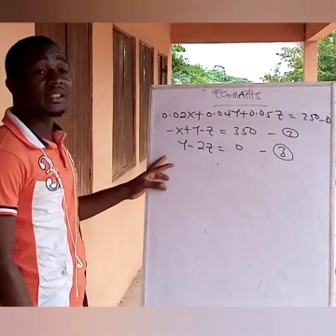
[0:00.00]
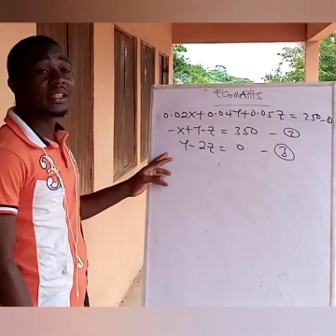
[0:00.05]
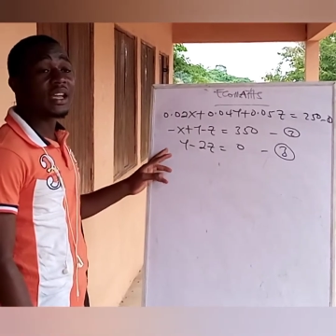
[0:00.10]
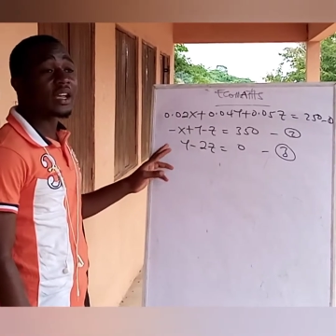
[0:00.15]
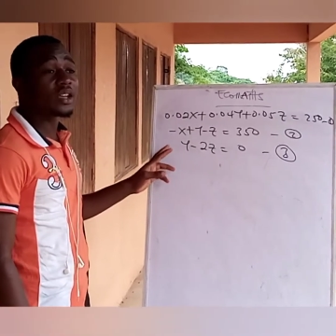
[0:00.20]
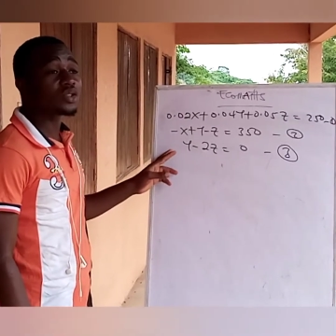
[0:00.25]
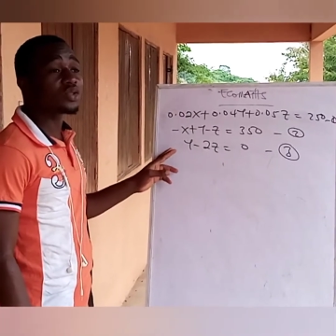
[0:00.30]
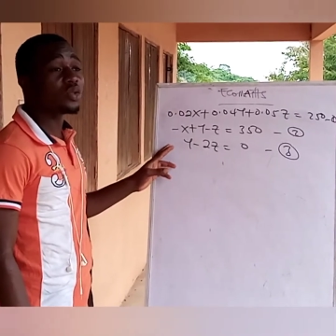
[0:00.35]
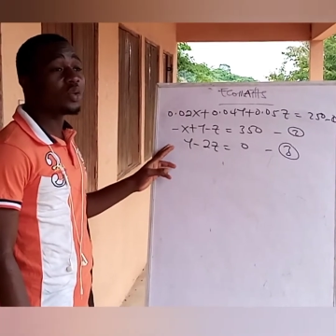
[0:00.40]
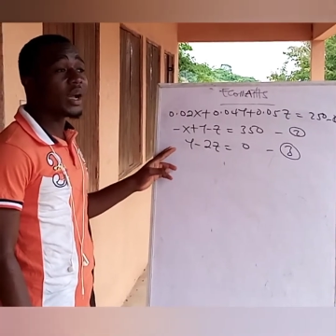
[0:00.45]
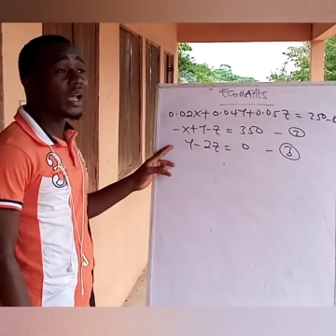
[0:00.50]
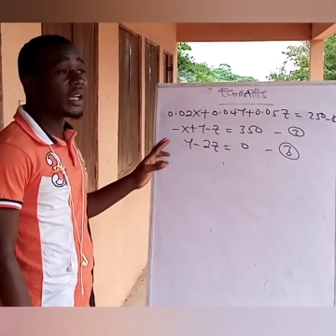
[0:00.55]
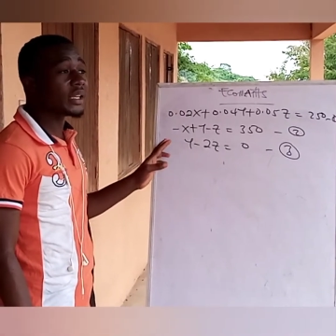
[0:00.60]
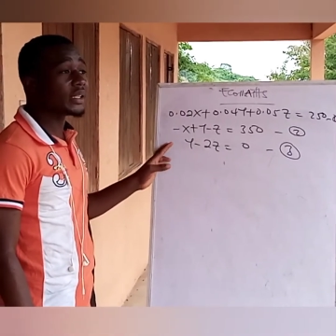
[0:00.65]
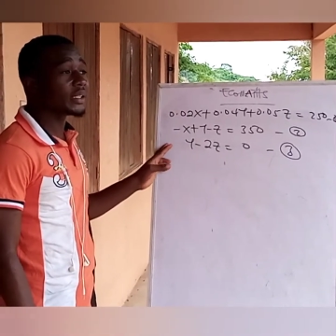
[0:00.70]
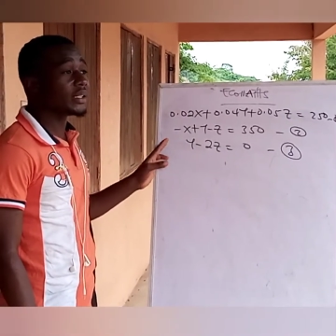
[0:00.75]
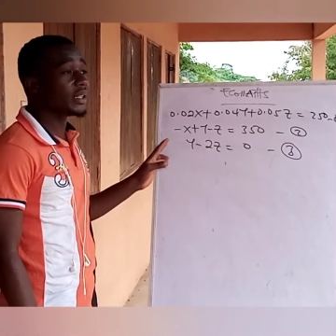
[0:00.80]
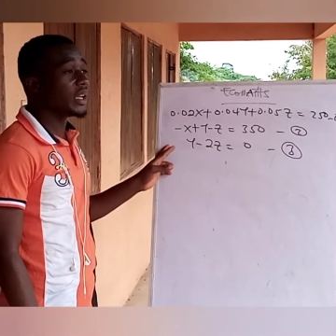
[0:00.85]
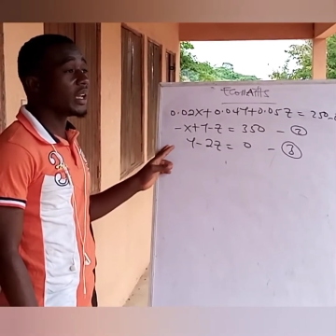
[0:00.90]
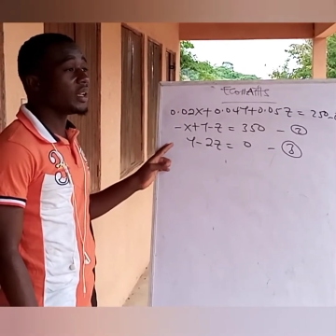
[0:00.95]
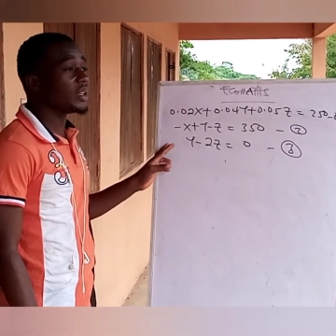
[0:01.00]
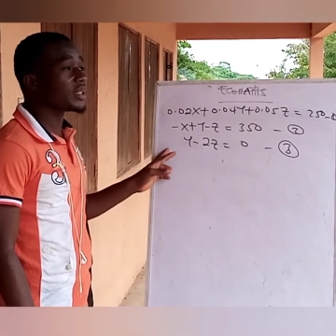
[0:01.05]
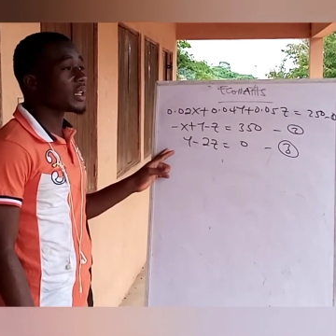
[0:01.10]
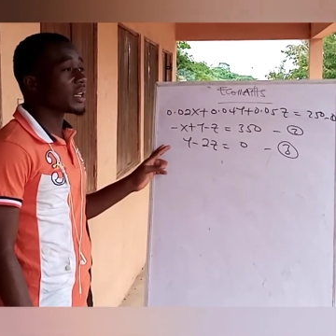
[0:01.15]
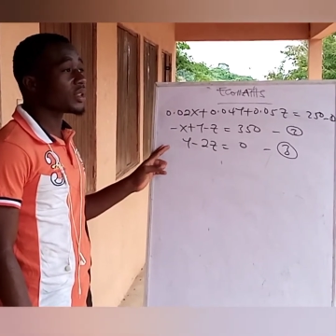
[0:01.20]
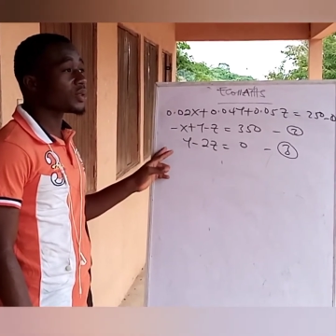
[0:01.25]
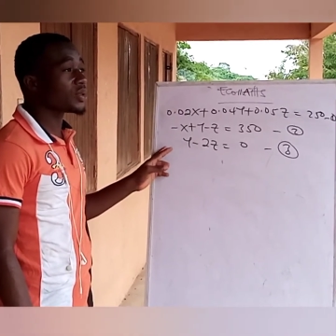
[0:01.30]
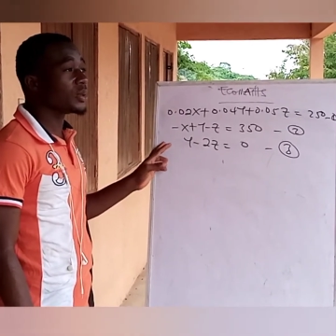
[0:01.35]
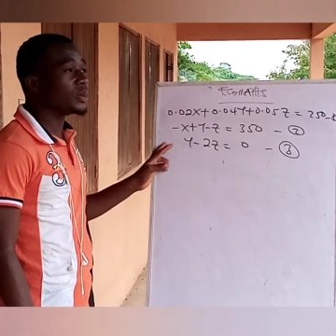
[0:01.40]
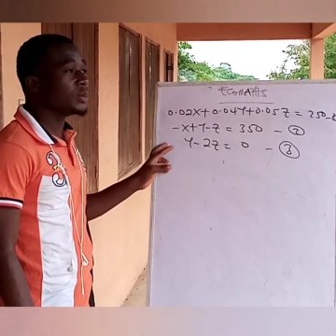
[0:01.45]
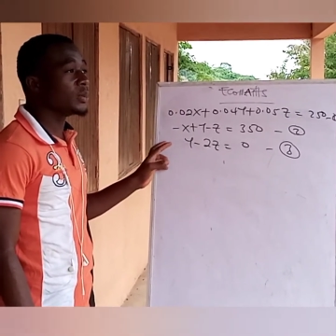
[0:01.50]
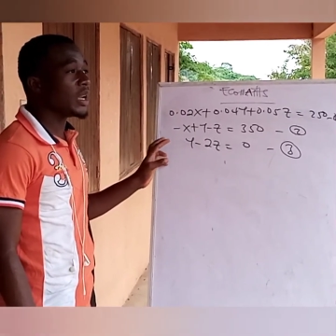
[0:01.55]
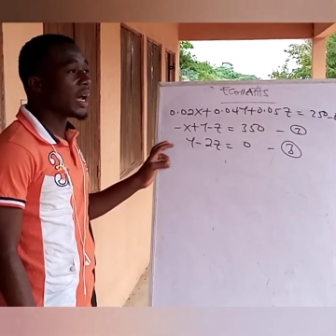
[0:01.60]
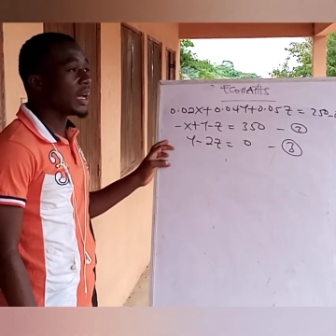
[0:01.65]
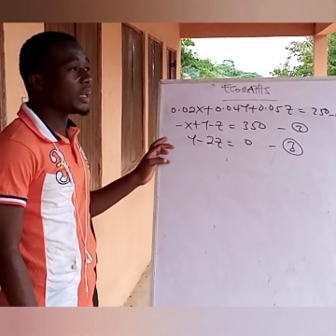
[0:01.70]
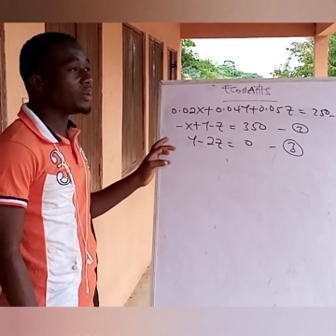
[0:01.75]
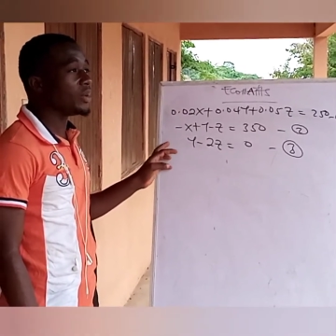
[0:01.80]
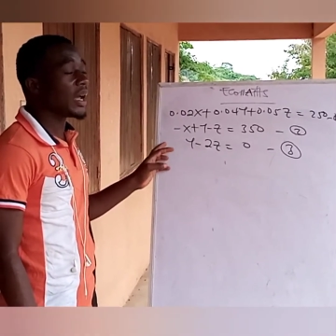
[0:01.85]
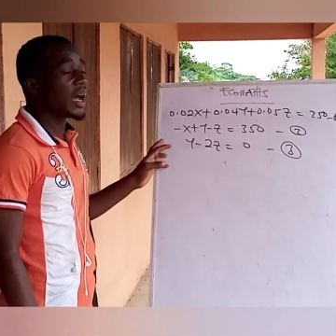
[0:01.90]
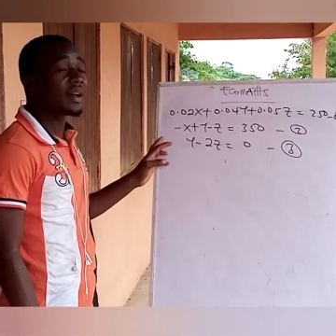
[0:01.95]
there is no s here, it's assumed that
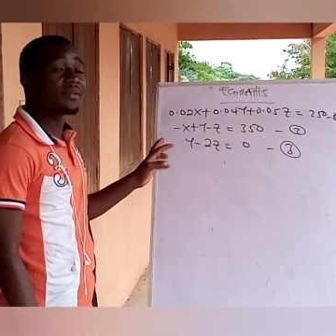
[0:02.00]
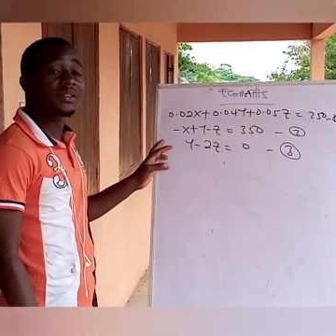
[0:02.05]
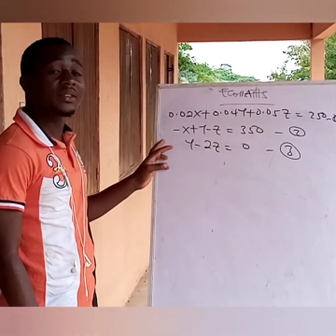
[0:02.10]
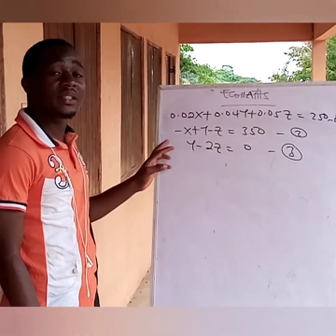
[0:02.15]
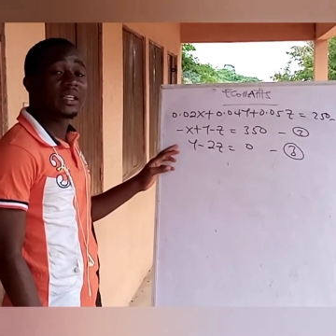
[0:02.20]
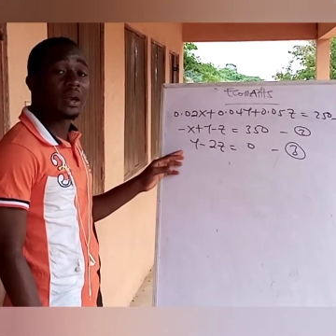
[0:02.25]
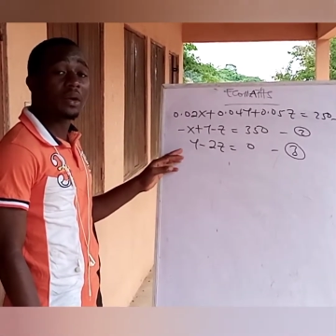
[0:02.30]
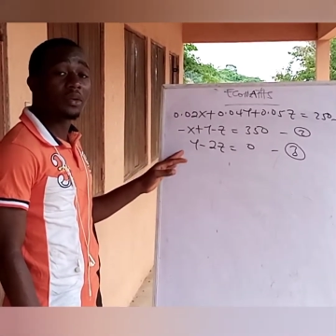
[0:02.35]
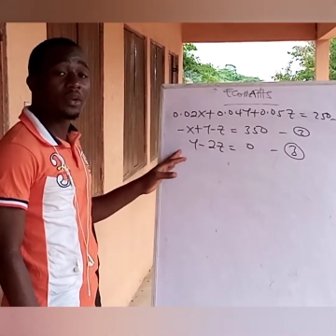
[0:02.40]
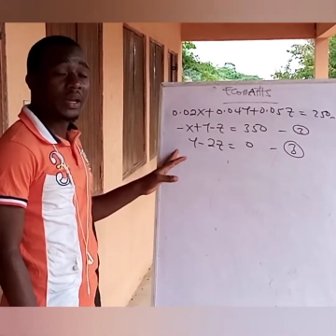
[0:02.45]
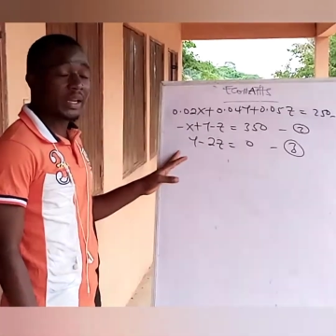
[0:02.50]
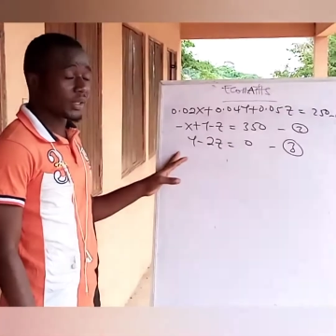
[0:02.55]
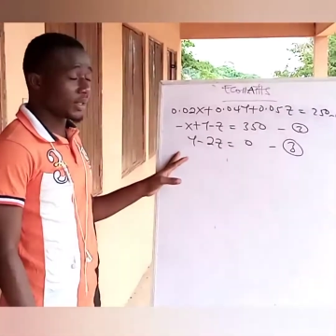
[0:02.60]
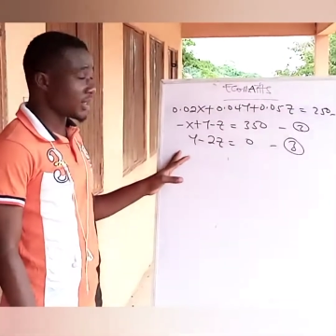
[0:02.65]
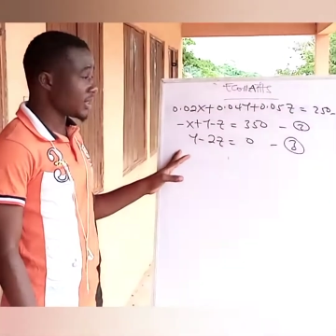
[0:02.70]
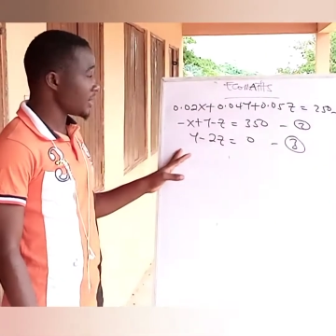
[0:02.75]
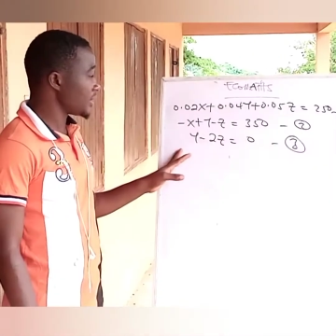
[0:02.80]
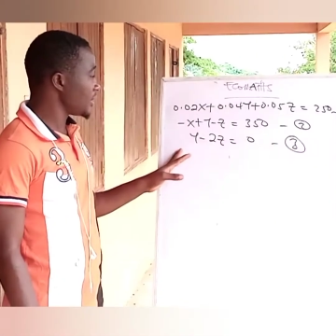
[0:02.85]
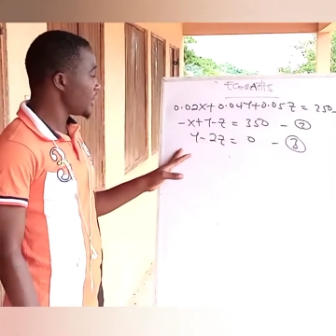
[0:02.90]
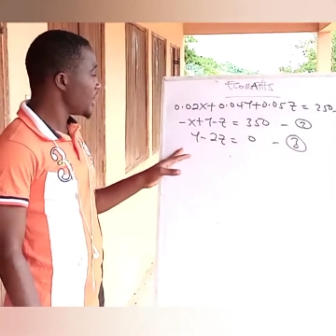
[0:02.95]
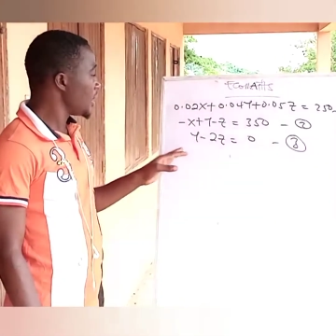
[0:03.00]
we have 0x.